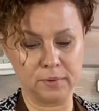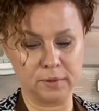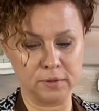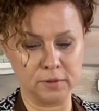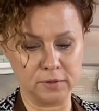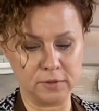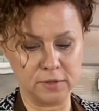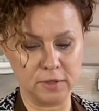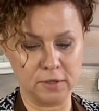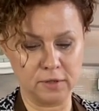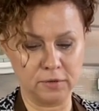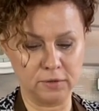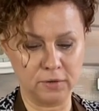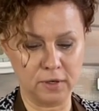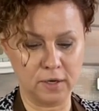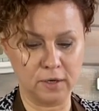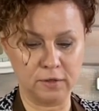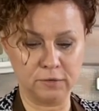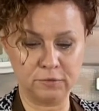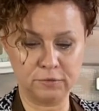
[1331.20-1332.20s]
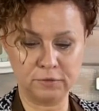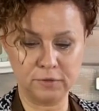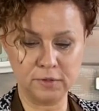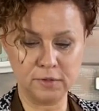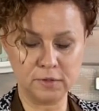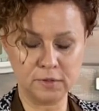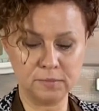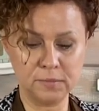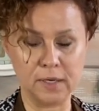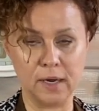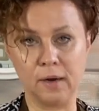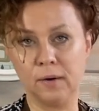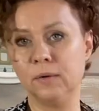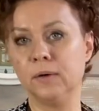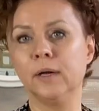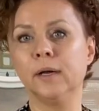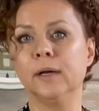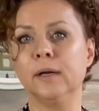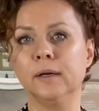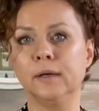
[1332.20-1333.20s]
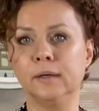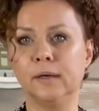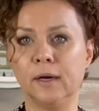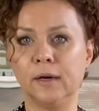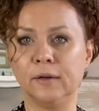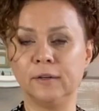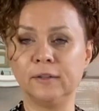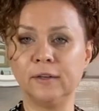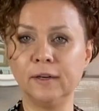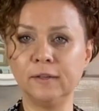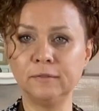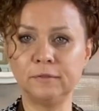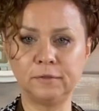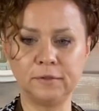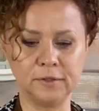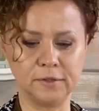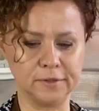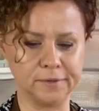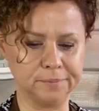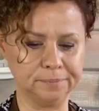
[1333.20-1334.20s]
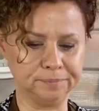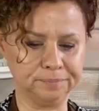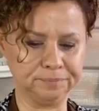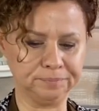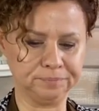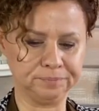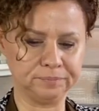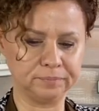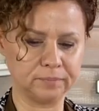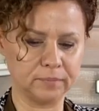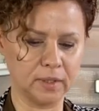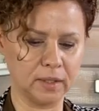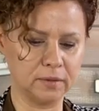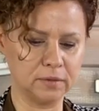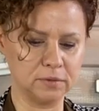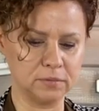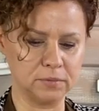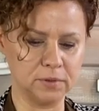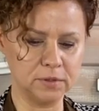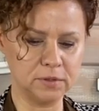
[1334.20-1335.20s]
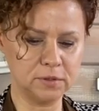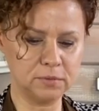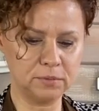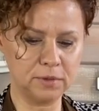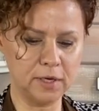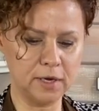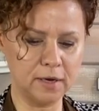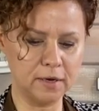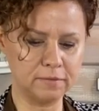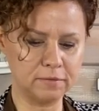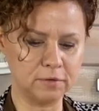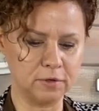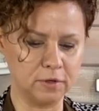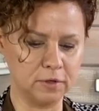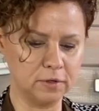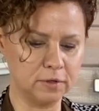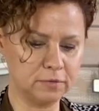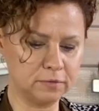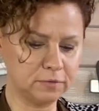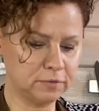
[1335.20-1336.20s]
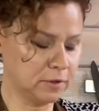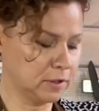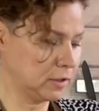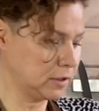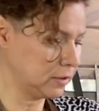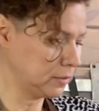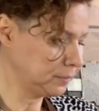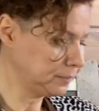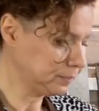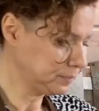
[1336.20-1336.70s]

gonna tell you how to freeze them now and how to unfreeze them. So once we have all of our